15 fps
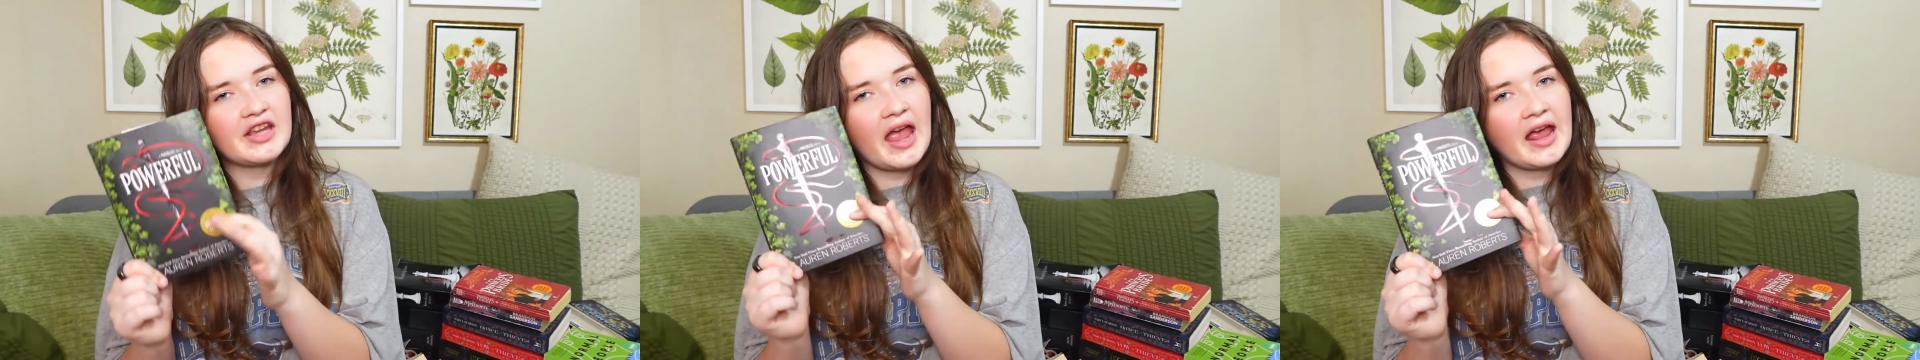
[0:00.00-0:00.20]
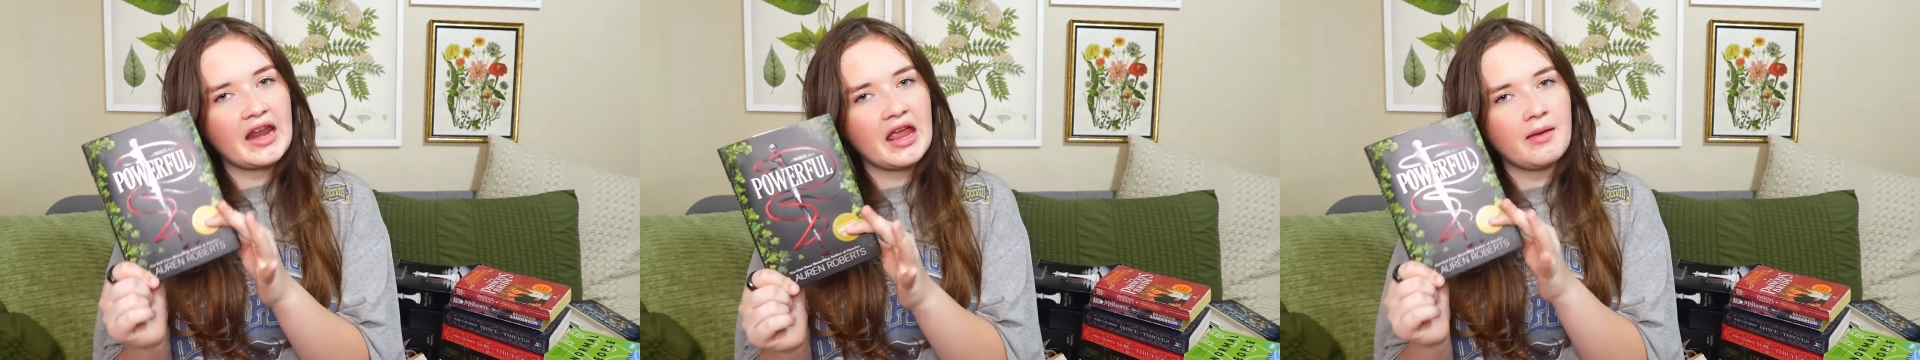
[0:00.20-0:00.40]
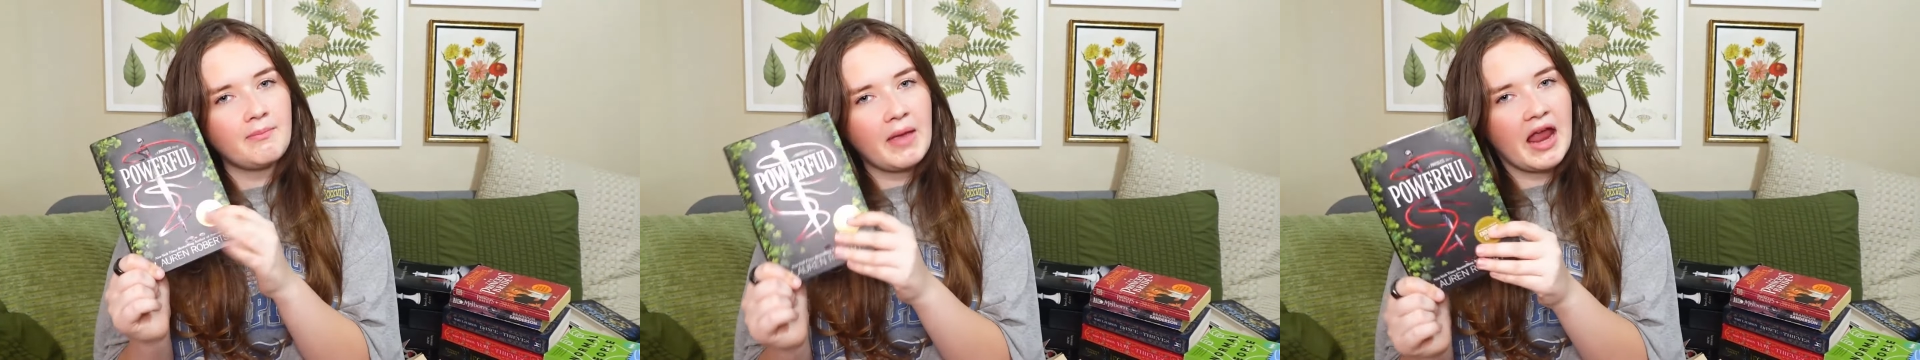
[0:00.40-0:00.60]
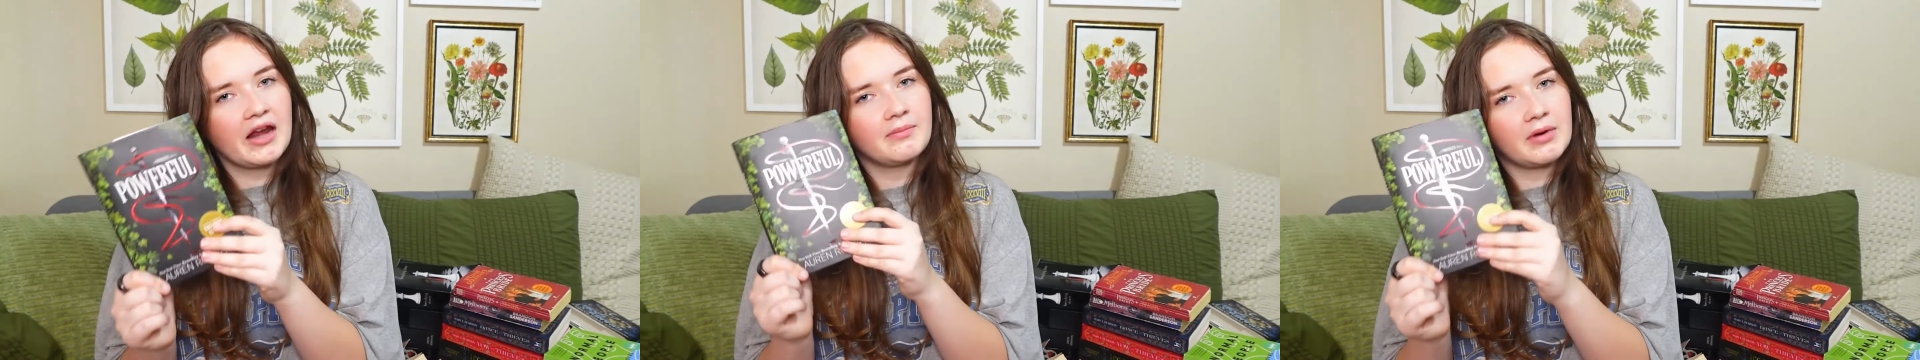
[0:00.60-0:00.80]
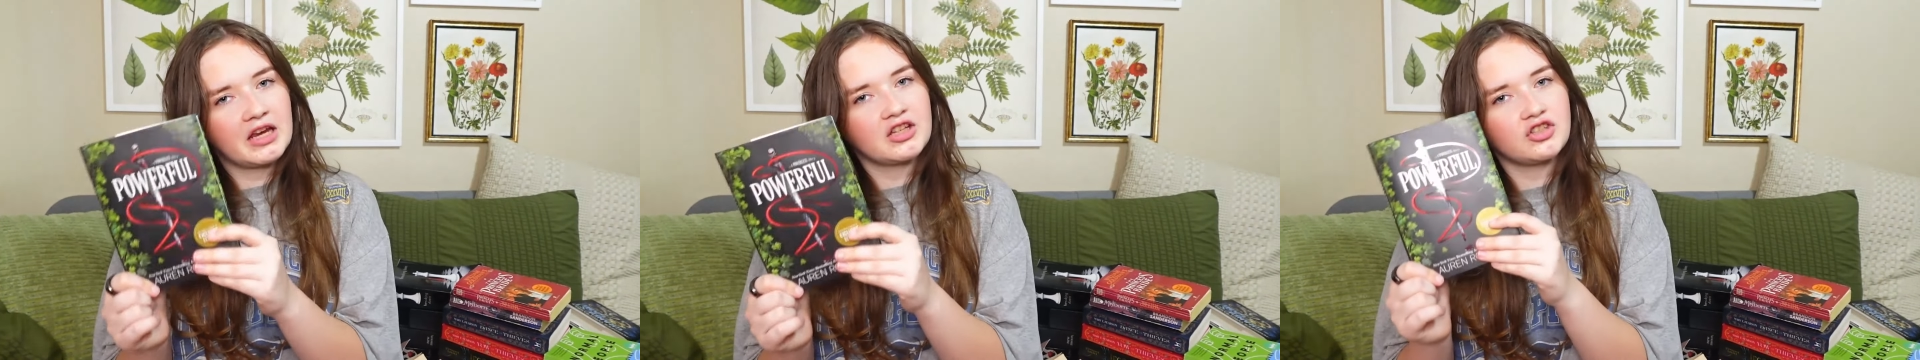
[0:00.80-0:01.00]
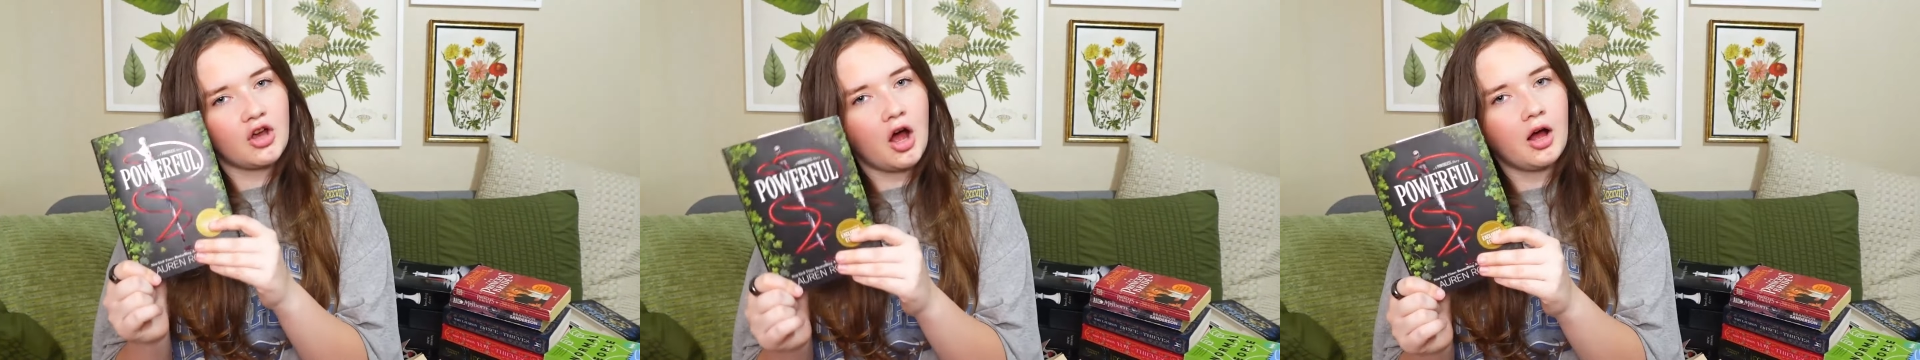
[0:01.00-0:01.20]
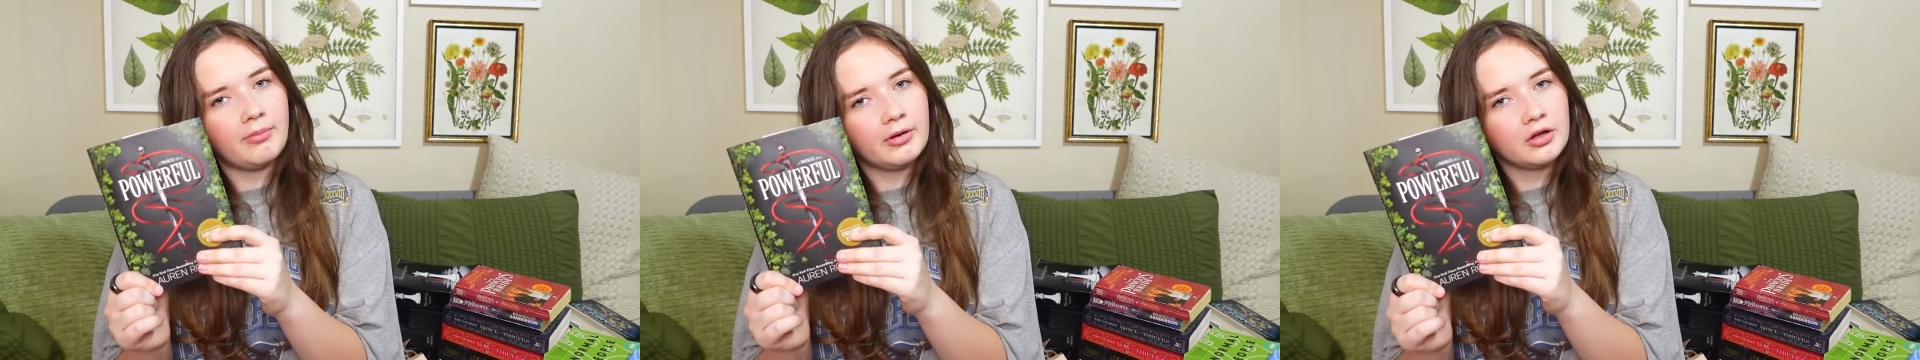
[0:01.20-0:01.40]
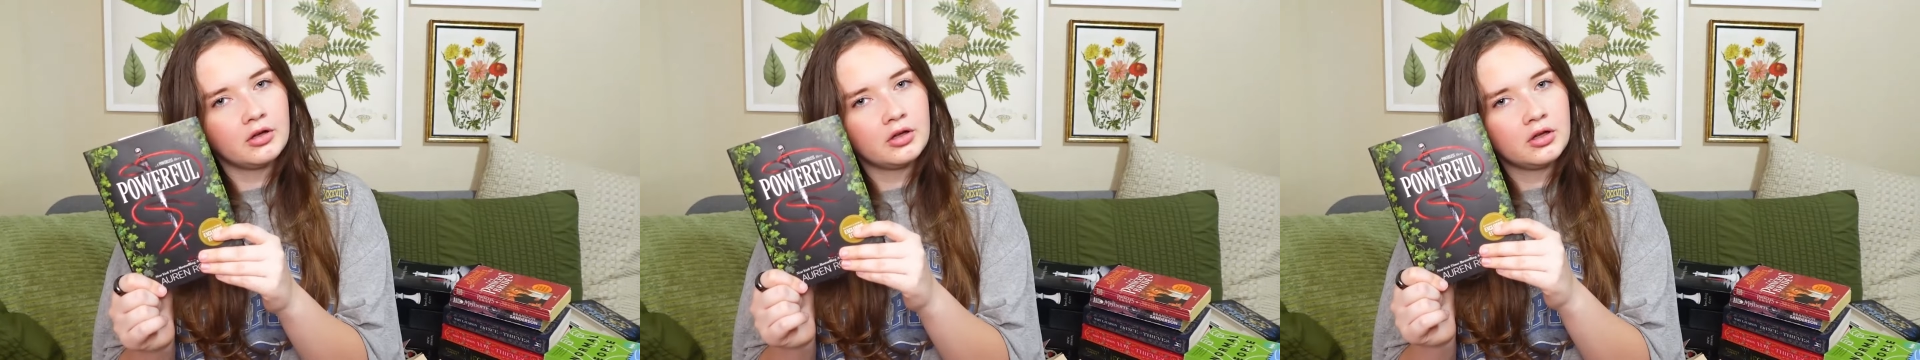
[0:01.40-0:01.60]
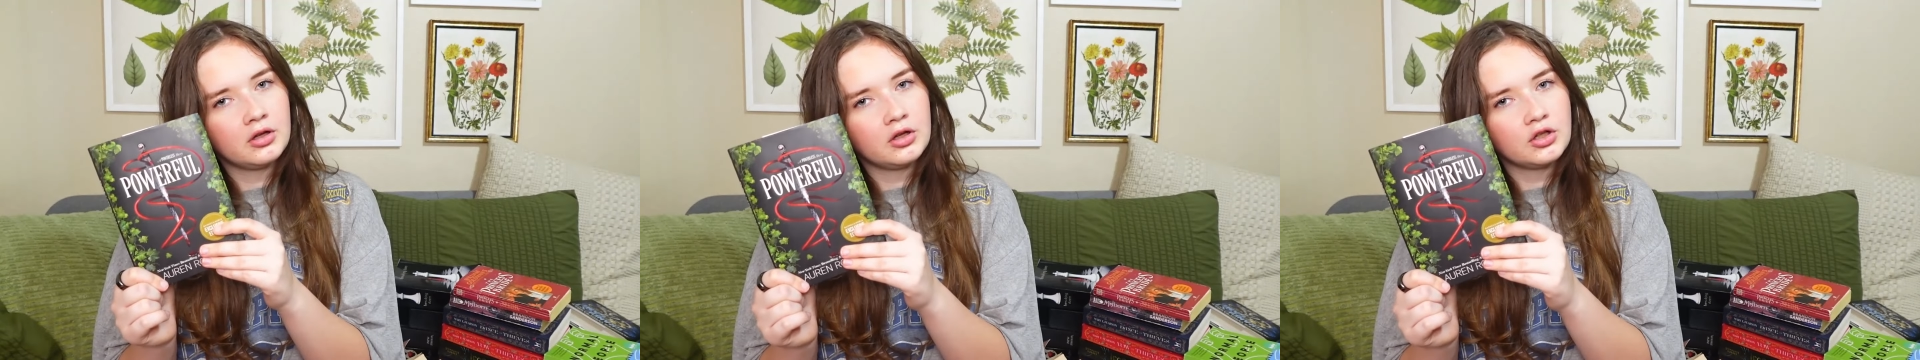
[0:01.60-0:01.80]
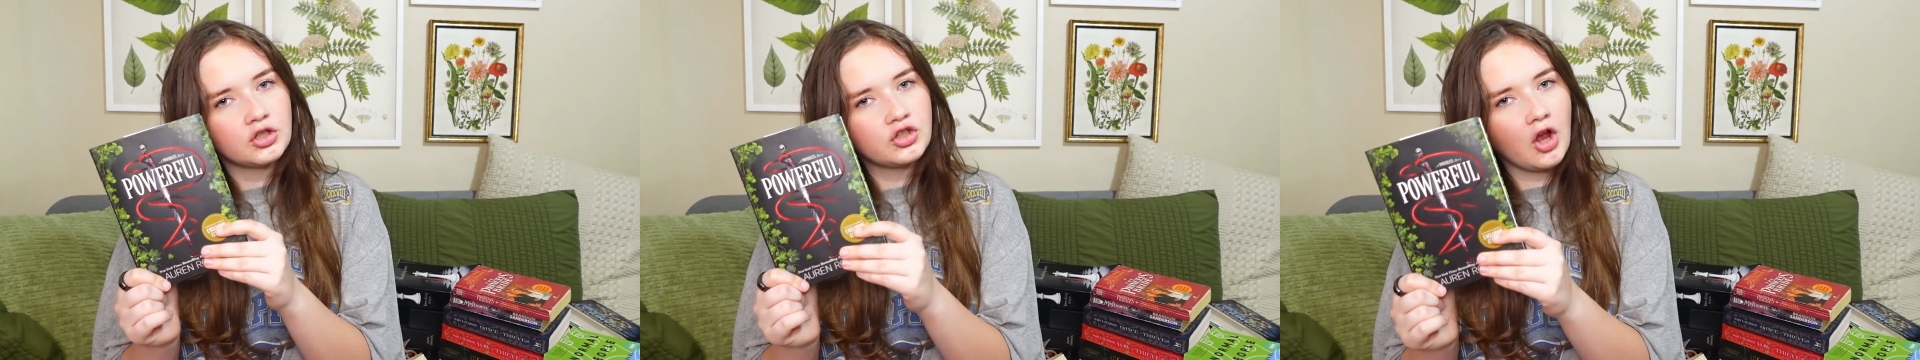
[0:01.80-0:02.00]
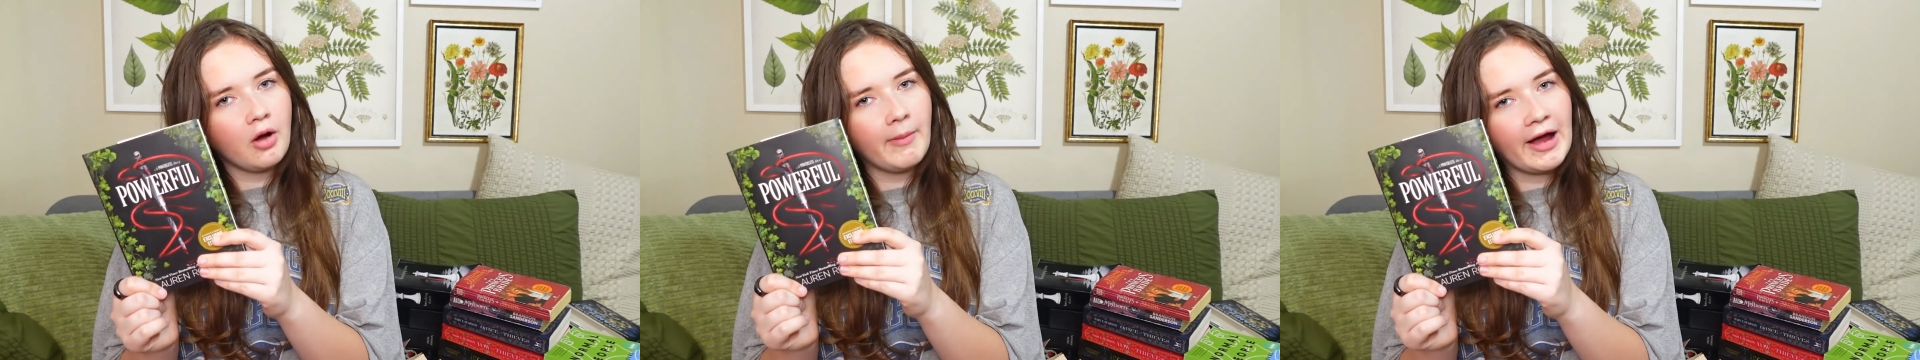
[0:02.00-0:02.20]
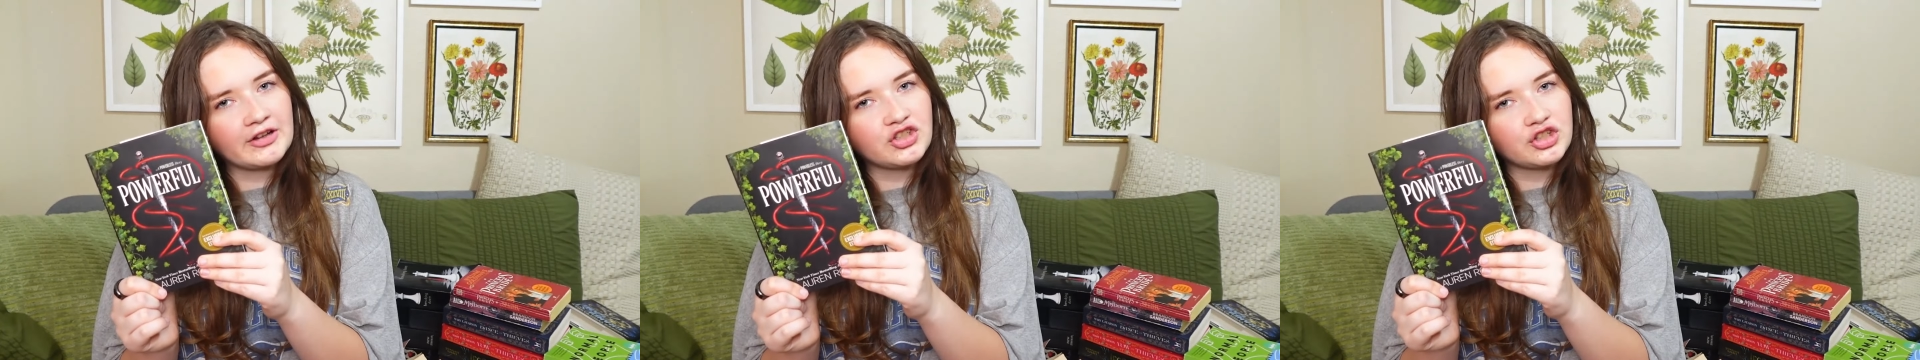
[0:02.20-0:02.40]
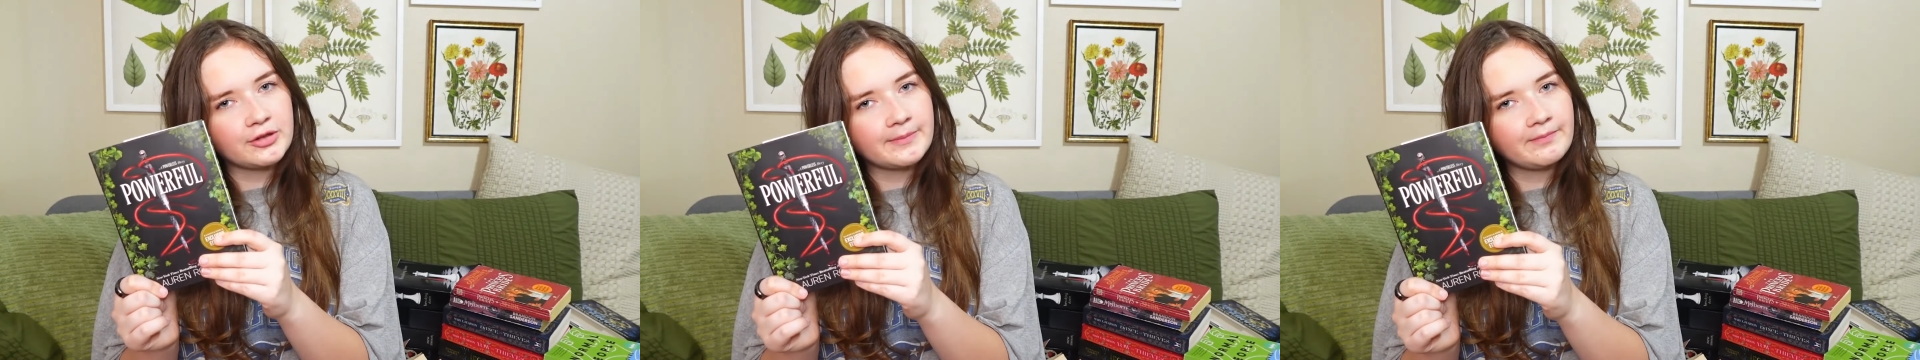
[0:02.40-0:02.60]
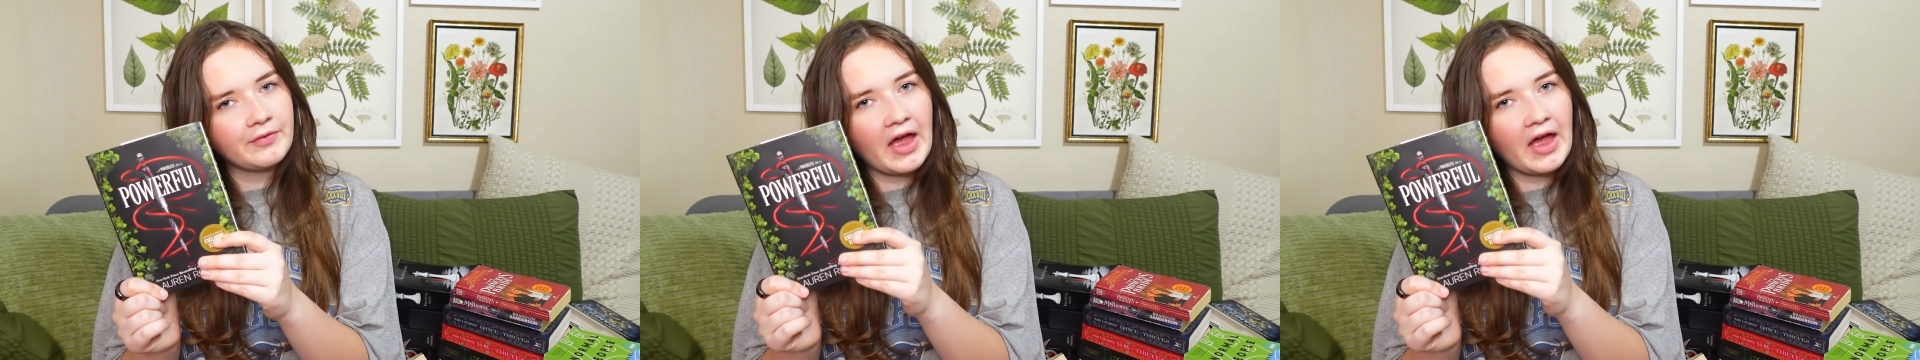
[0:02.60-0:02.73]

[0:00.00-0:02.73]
and it made me sob so much.